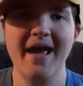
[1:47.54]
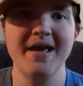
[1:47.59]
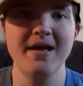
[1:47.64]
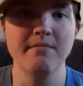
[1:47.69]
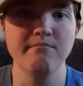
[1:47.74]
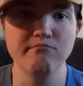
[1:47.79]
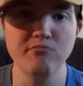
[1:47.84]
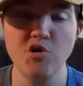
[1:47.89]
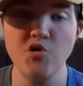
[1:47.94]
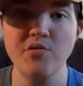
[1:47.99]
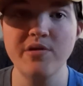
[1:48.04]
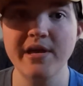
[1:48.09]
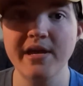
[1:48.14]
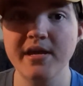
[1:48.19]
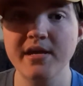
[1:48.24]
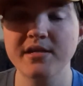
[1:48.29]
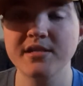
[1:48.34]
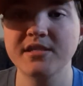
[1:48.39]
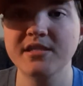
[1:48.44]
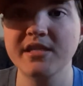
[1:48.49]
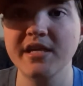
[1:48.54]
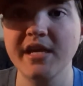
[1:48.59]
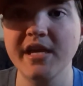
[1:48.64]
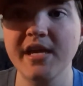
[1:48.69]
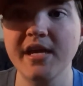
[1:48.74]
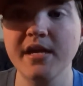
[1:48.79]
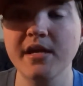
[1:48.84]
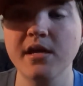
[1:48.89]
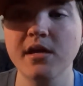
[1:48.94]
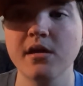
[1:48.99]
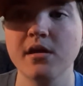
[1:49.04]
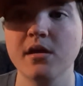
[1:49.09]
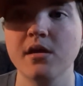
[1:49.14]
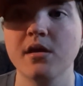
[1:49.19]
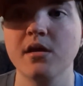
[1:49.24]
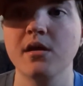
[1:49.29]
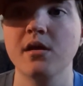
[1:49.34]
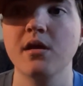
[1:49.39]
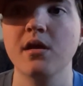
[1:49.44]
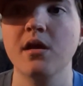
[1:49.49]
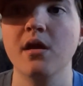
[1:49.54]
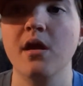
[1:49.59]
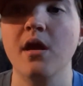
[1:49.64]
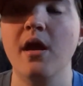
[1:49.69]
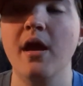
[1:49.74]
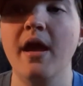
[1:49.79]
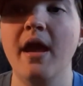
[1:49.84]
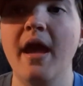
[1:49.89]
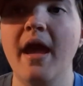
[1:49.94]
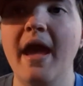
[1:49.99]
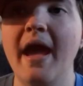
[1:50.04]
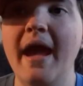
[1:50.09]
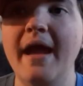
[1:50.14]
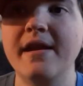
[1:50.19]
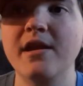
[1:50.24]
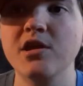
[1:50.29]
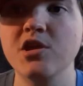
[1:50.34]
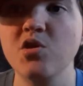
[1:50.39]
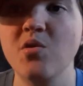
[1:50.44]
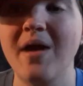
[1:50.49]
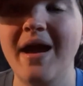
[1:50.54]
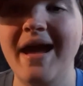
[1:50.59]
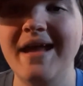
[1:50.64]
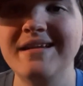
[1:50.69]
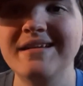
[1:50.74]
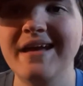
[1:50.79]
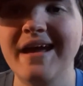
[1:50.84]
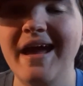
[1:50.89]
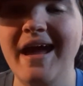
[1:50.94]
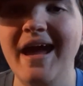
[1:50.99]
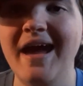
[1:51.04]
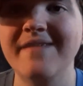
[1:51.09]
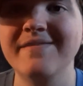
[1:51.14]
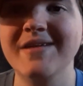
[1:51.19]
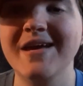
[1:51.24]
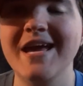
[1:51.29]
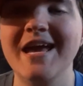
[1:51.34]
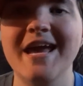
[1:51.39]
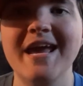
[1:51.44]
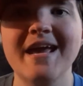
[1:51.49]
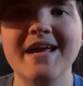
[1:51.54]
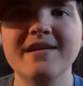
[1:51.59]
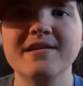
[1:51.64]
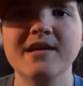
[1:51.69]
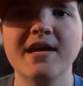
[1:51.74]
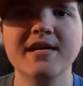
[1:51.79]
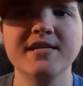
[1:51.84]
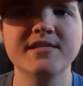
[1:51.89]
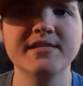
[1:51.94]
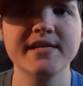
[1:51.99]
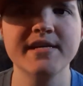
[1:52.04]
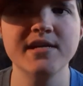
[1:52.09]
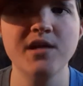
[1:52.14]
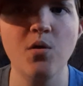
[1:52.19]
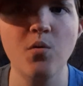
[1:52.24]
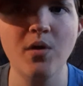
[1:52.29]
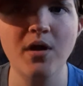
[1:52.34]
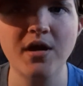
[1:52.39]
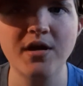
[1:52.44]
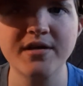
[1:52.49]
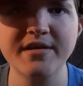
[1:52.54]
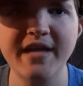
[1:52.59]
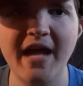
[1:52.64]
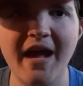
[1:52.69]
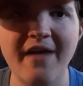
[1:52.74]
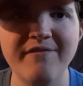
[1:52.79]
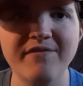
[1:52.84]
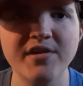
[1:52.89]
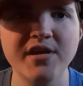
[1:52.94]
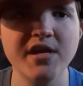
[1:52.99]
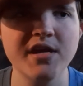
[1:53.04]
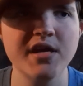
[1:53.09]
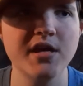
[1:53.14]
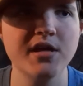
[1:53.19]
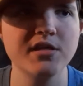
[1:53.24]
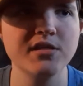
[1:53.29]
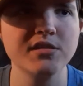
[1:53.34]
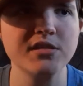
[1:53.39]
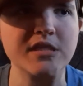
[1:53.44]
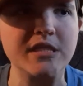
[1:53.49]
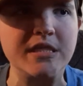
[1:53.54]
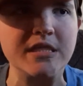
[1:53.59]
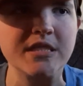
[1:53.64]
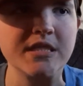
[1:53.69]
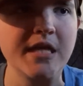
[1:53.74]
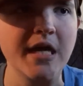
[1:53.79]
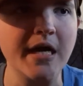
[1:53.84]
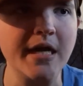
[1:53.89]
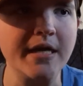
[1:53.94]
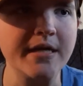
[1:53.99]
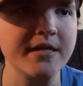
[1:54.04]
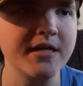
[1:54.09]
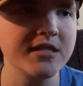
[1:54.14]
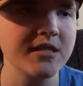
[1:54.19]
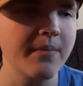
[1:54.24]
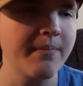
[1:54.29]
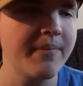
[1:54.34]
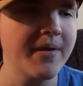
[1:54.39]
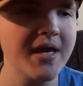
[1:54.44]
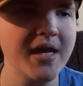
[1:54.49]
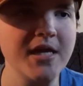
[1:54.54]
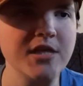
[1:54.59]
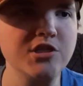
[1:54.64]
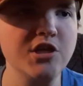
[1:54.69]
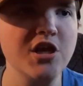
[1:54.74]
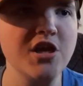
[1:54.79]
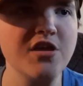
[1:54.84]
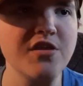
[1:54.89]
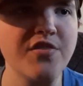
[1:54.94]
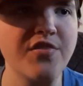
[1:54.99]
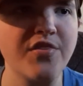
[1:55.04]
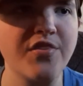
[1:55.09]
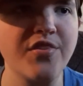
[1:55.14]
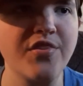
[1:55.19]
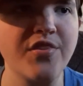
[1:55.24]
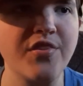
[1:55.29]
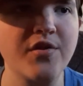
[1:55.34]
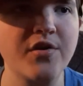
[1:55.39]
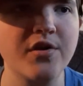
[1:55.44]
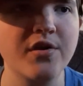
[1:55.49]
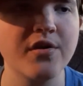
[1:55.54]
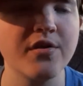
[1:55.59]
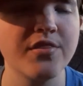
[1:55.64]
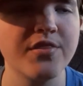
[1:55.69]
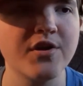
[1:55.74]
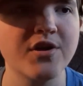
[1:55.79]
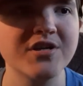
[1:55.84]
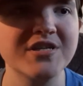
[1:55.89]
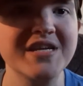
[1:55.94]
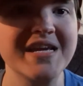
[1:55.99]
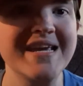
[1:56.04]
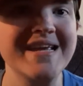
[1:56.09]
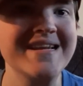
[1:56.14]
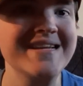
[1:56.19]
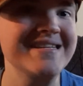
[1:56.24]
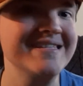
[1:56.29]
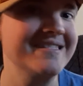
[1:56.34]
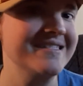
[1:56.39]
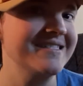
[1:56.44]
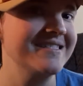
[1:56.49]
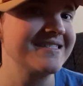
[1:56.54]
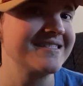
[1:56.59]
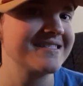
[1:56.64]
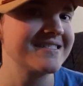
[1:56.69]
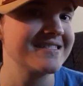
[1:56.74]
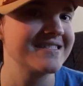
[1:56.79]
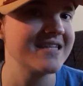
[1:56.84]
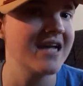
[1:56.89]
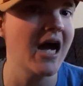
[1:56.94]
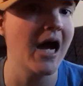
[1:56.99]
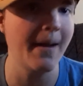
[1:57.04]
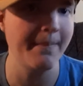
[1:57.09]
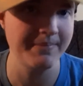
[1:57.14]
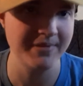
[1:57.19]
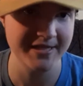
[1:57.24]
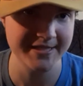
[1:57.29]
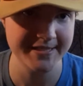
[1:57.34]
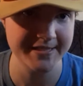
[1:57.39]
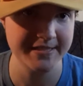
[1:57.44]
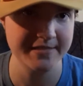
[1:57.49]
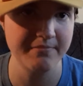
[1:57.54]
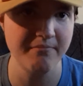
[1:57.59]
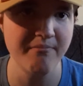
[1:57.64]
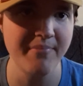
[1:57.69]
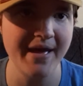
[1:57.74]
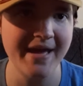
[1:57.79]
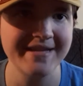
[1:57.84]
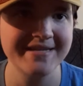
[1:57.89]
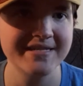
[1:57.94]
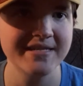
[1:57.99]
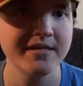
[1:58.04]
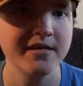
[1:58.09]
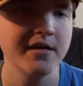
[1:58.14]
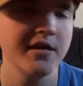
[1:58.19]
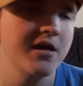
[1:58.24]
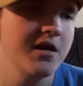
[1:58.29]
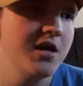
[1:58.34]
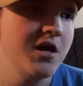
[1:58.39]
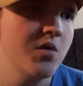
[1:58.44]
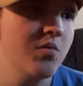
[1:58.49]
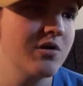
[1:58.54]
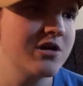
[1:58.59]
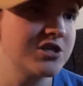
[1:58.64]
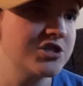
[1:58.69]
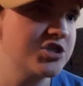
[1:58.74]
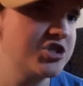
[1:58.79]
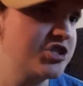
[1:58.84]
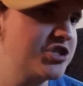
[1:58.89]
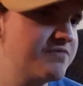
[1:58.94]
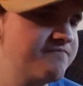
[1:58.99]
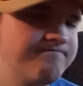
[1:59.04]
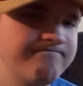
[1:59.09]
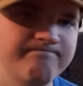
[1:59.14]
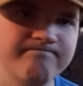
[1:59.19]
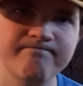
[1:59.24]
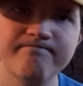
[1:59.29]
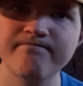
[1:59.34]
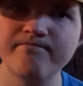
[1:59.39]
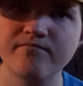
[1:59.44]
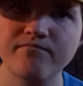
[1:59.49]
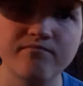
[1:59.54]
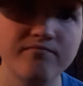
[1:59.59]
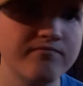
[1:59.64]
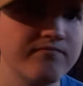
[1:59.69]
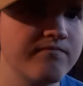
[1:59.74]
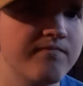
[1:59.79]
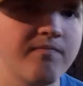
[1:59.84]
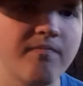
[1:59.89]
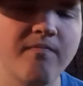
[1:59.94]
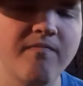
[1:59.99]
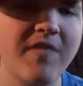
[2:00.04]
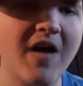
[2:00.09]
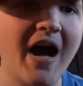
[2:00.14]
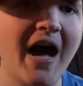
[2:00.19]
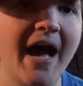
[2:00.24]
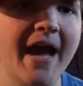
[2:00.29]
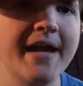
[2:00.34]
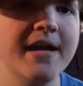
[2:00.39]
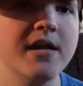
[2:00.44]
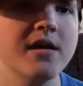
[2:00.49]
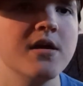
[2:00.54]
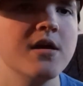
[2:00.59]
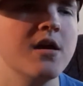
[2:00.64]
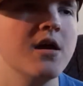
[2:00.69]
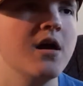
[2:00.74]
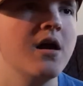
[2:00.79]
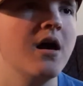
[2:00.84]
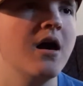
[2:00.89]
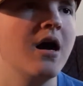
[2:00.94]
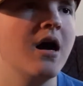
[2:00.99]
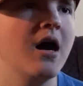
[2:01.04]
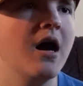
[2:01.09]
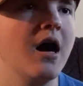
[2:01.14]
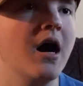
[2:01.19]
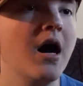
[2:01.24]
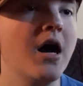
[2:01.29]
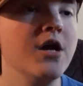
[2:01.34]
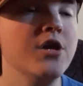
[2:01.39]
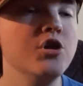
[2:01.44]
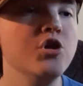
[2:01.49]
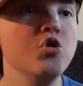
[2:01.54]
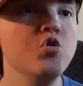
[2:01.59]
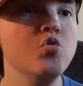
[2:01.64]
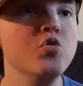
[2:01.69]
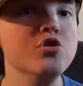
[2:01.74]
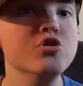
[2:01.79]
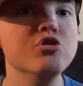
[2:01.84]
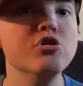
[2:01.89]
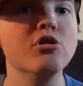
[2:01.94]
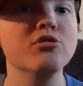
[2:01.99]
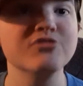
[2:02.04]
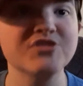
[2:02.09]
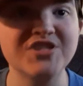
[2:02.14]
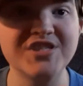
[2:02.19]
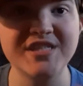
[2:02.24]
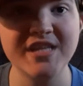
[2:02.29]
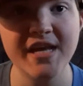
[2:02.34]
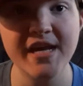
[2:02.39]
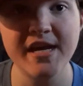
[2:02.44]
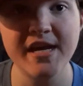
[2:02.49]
mooning scene, and you had to have a scene where Daphne does a PG-13 topless bit, which, fine. You don't see